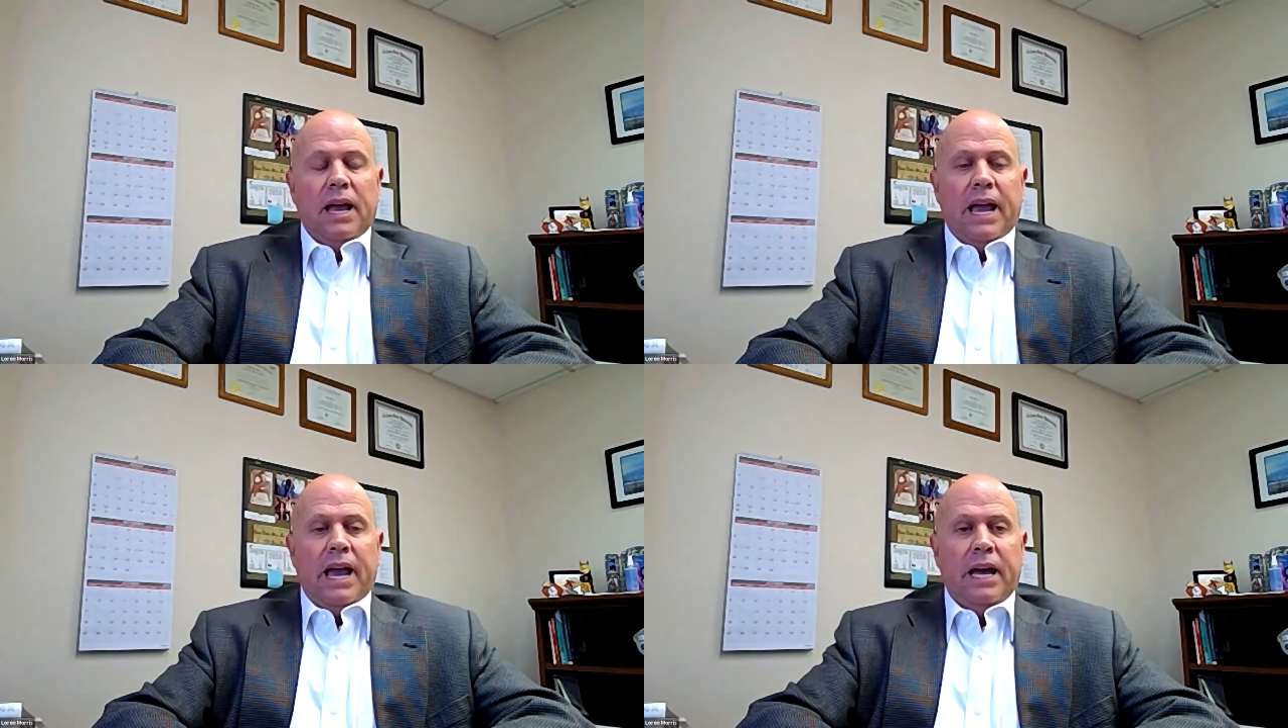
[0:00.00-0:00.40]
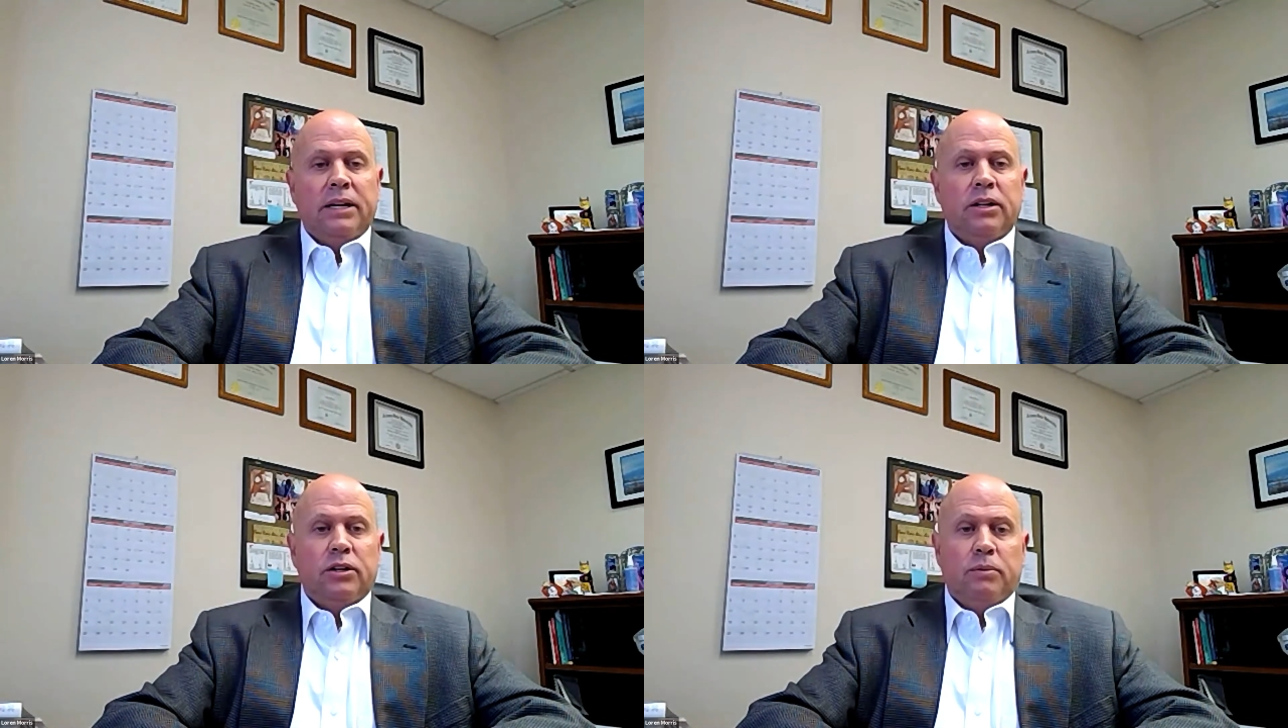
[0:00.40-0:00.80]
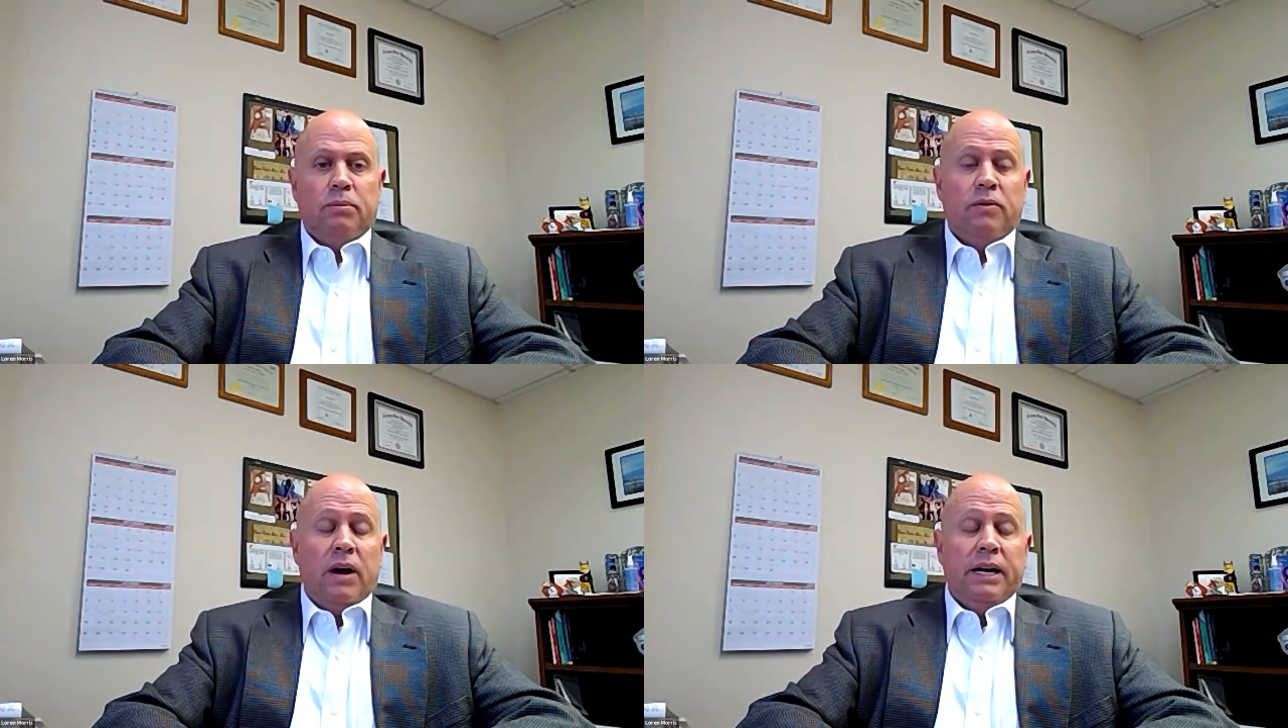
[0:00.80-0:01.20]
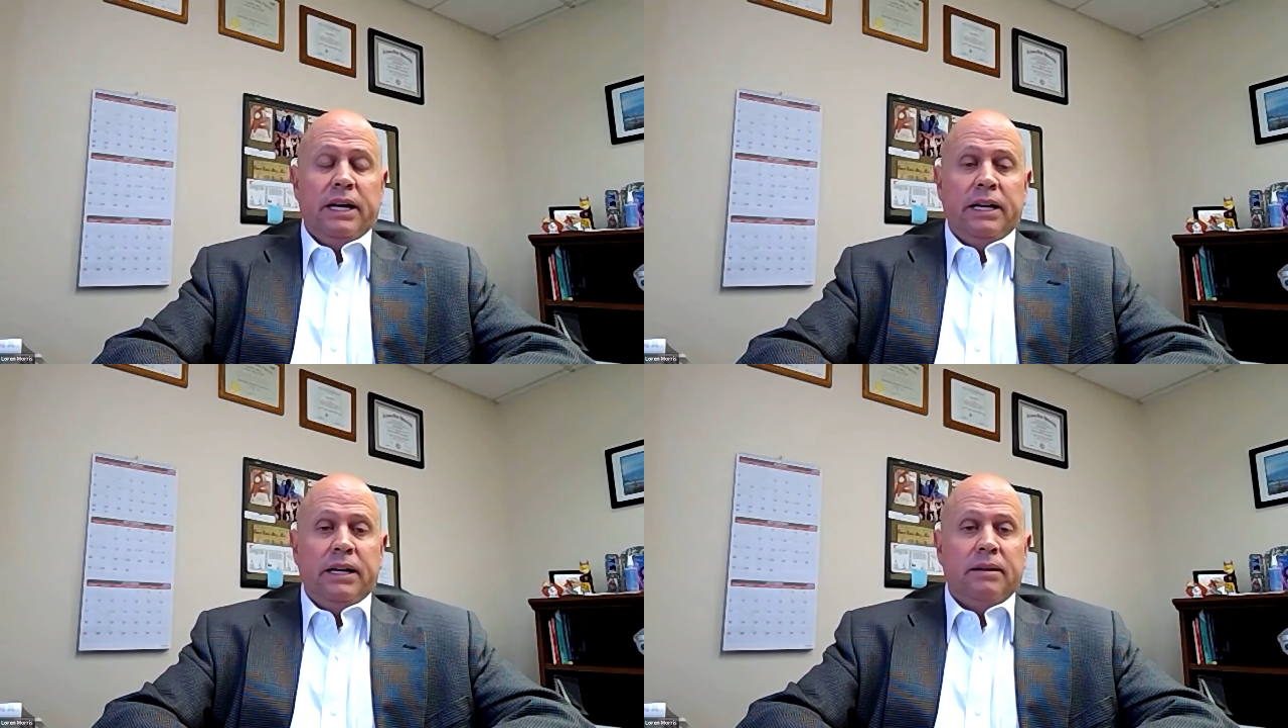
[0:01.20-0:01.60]
and to provide
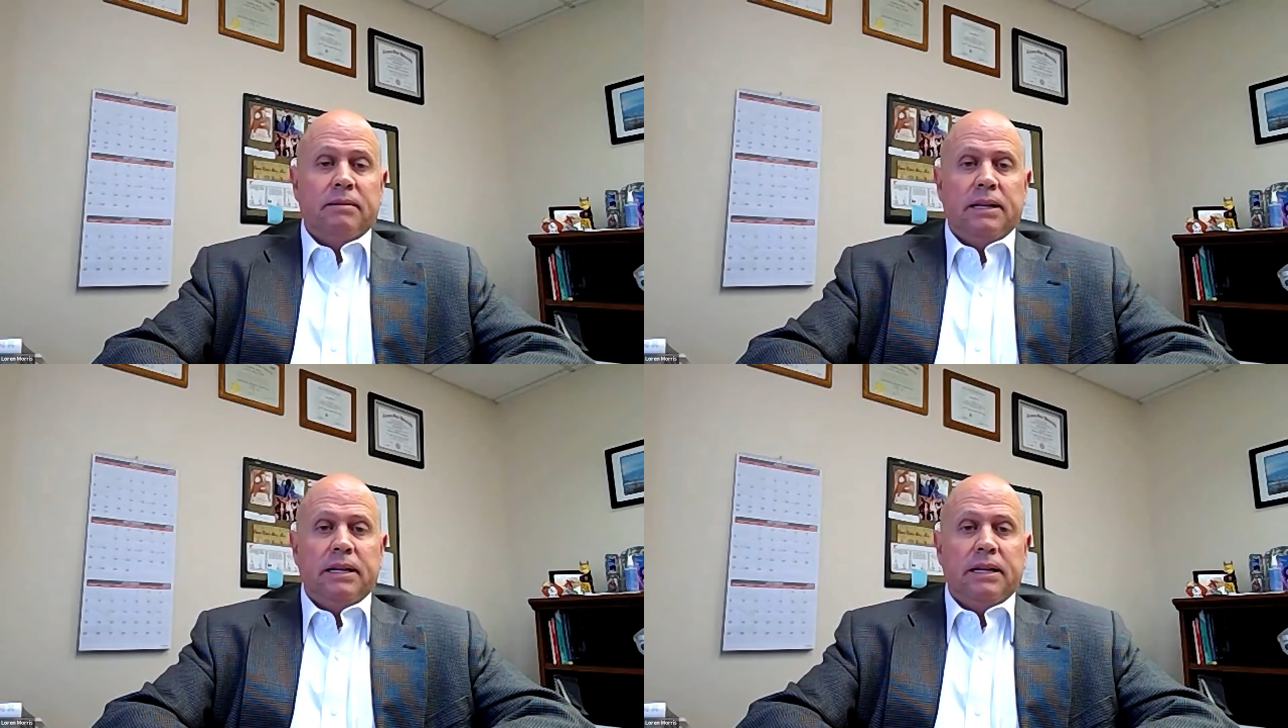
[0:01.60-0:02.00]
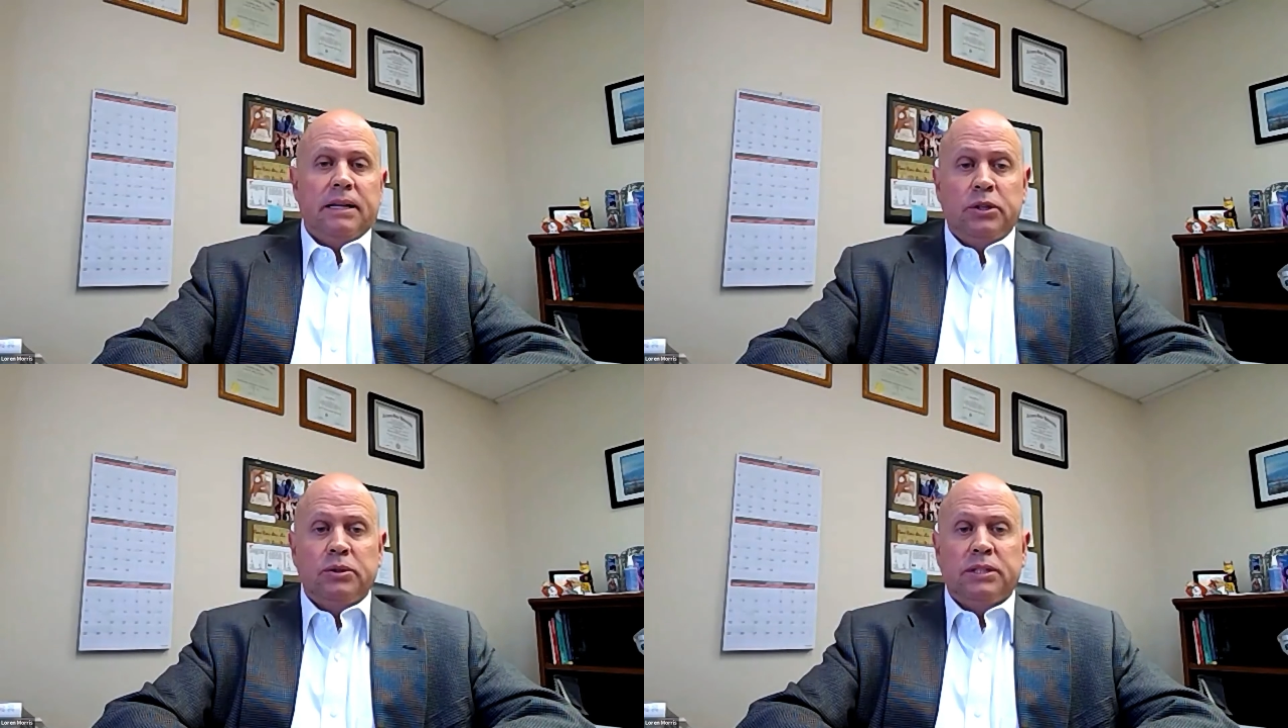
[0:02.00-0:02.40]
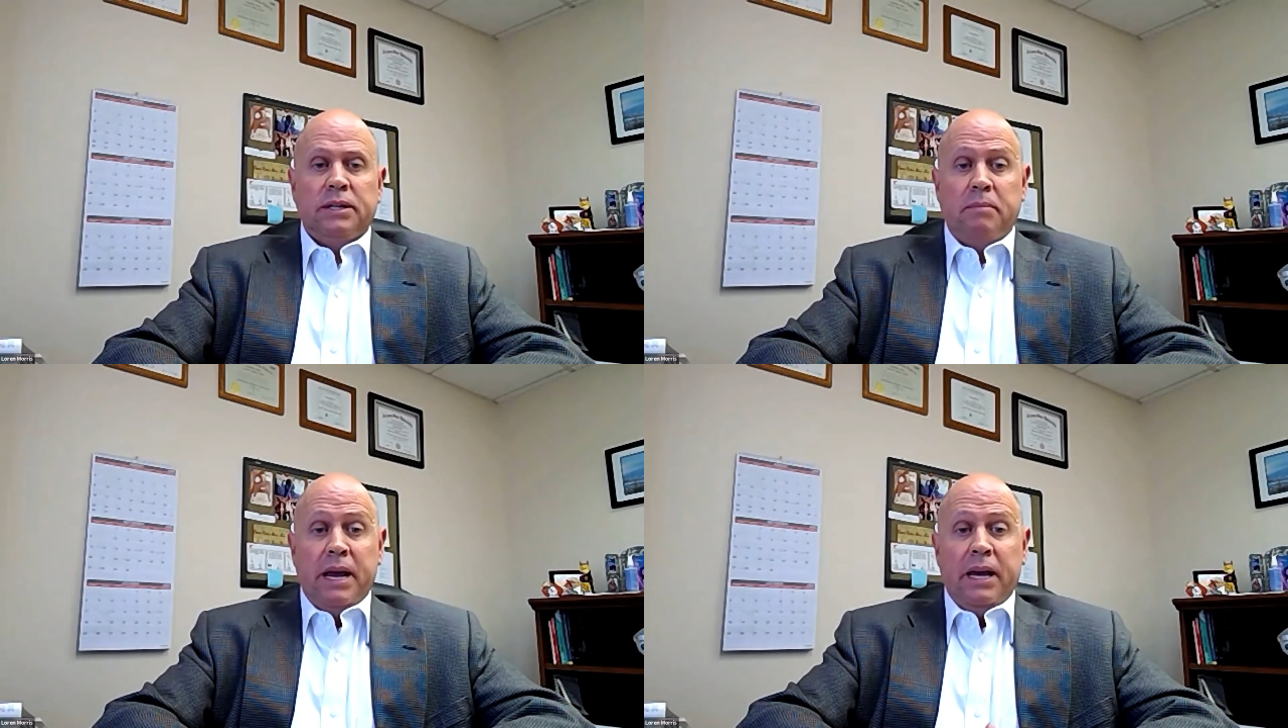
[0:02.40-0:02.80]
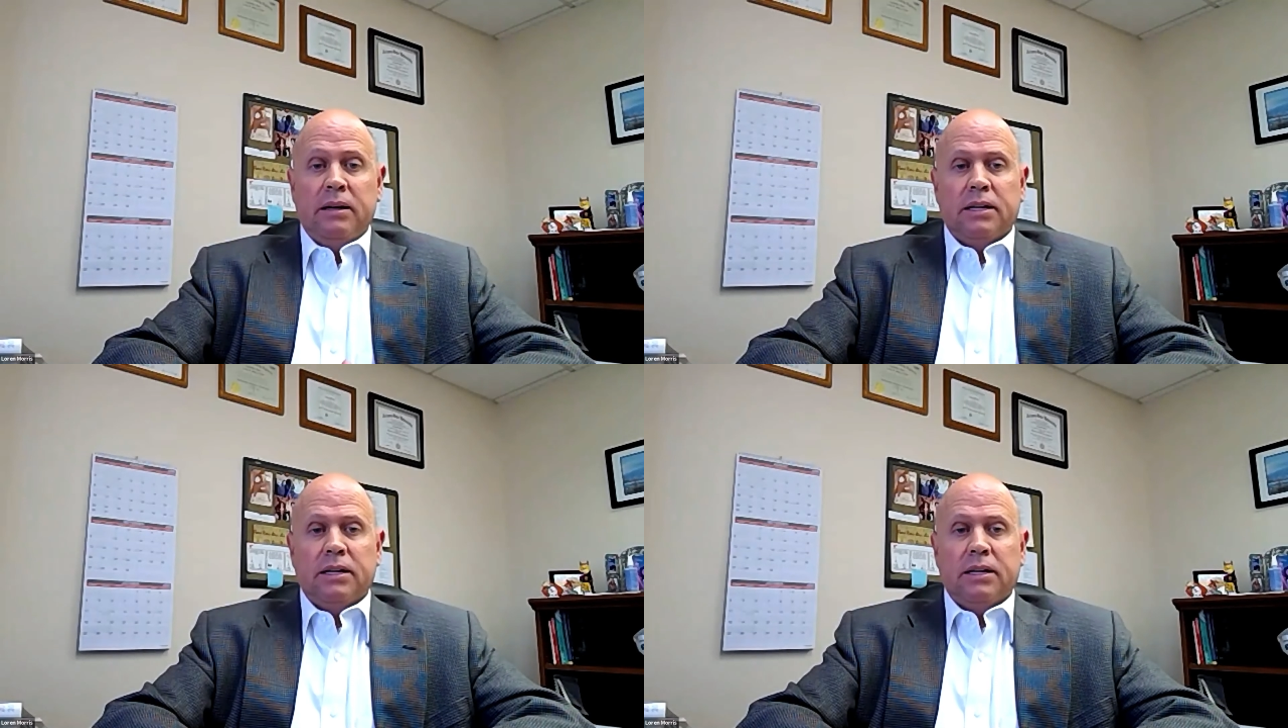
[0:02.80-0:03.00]
any issues that may